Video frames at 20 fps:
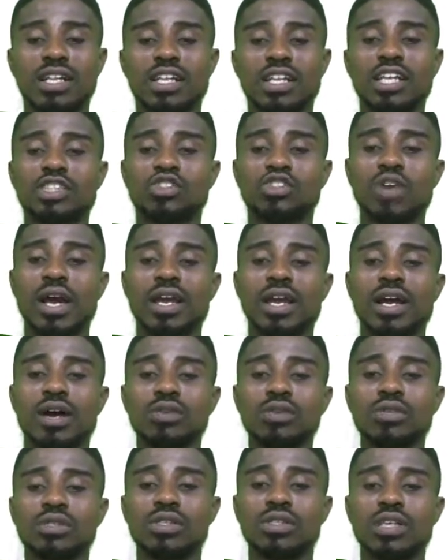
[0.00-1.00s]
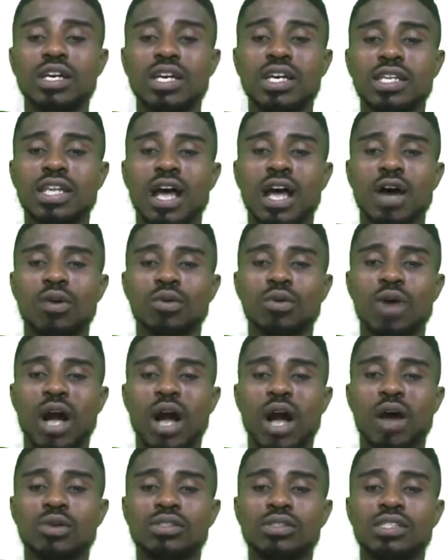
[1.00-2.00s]
Let's try it out. Now,
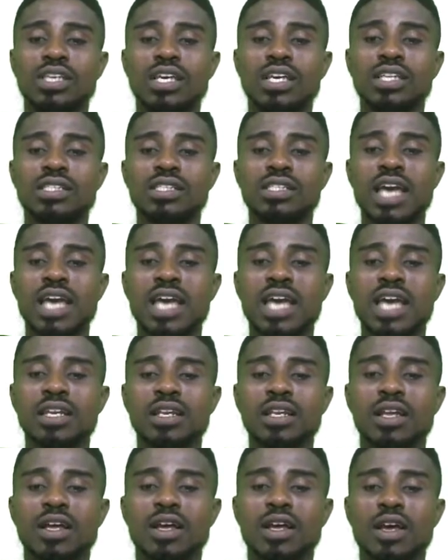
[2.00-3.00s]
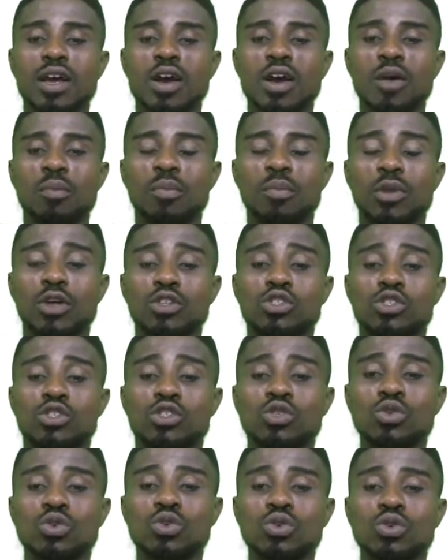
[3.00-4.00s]
I would say 10 plus
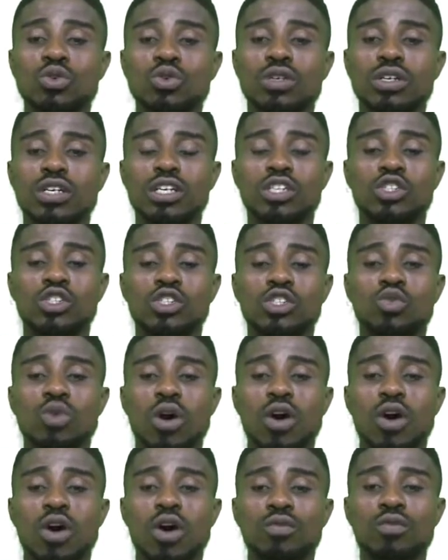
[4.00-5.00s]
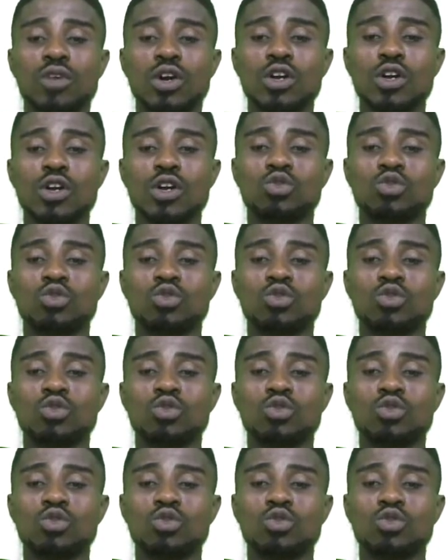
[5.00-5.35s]
2 is 12.